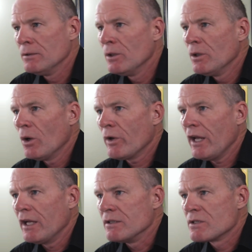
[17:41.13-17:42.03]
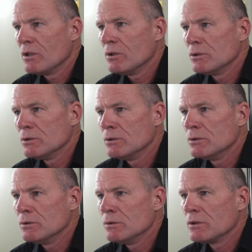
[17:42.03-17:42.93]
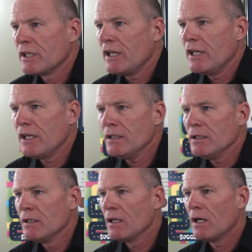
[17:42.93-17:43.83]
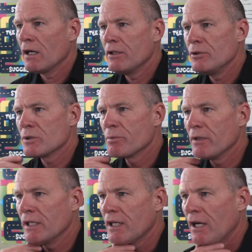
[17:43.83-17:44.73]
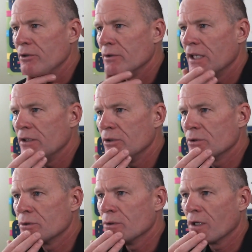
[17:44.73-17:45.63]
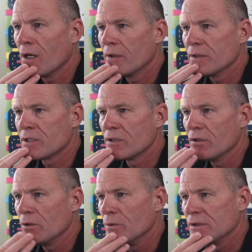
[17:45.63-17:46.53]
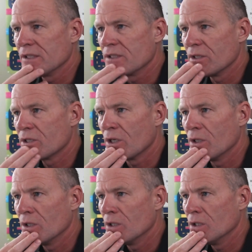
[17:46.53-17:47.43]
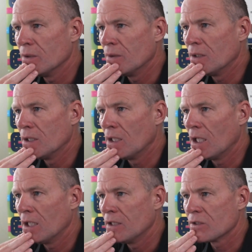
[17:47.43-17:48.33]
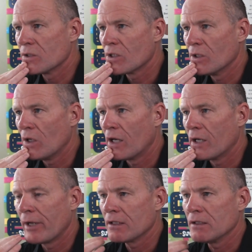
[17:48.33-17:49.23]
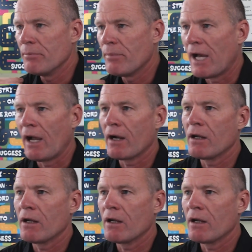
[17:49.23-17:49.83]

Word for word: Okay, so King, can you explain how you get used to a car that steering wheel doesn't turn automatically back?